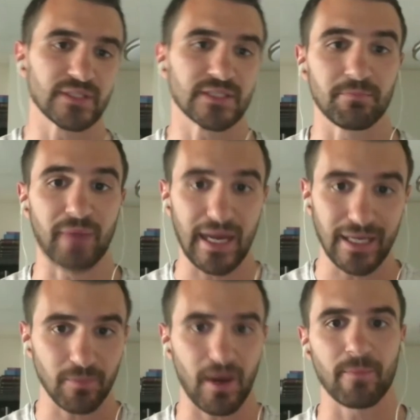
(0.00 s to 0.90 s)
and
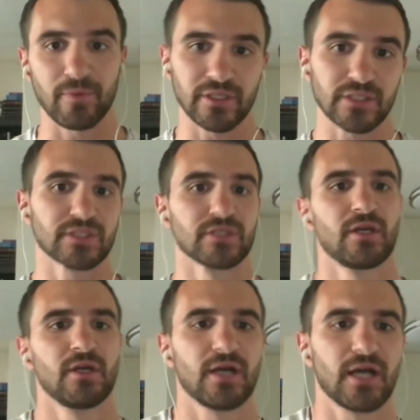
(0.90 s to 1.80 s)
buying
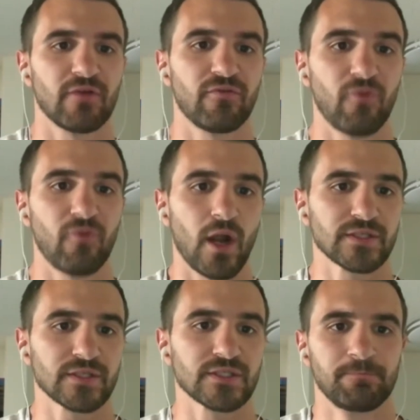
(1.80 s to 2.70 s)
properties for
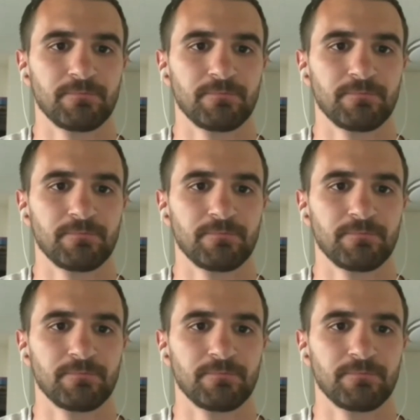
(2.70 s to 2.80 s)
us.